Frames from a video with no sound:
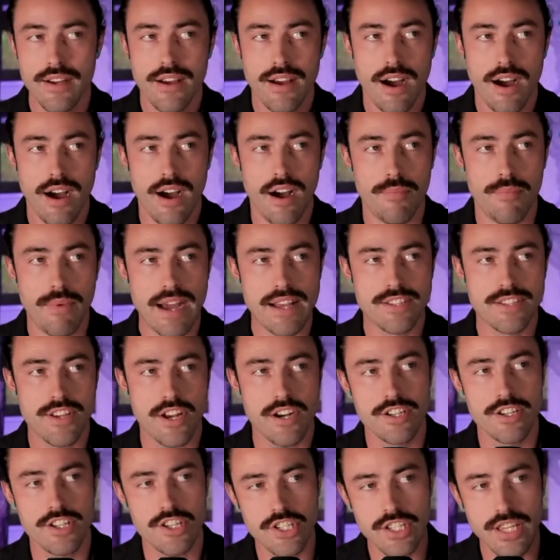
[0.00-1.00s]
um, I
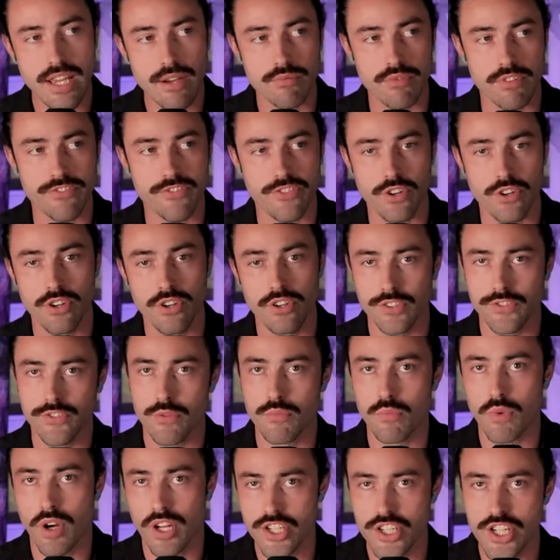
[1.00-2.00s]
started to just get referrals
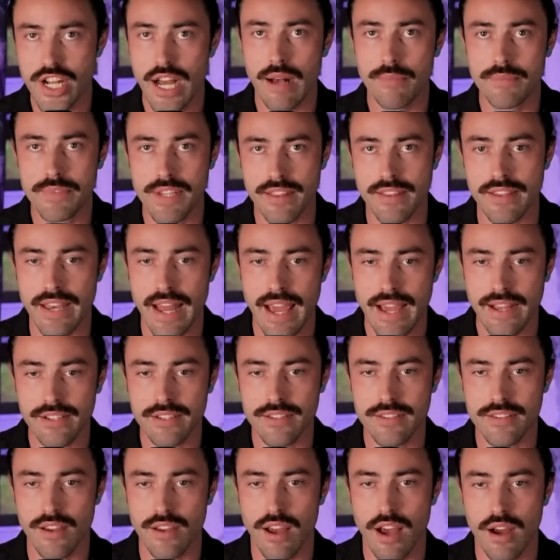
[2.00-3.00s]
from one job to the
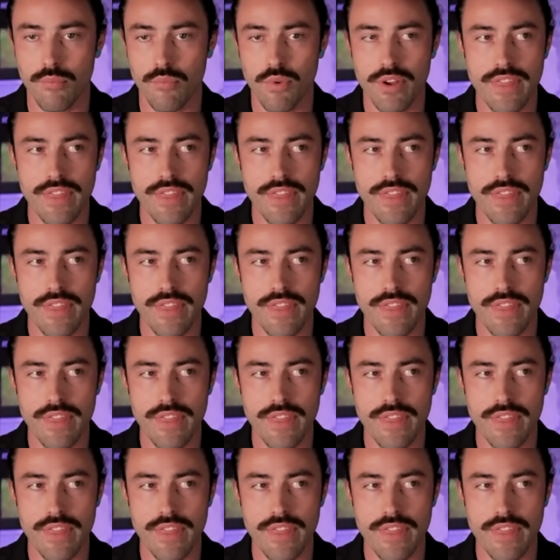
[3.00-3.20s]
next um,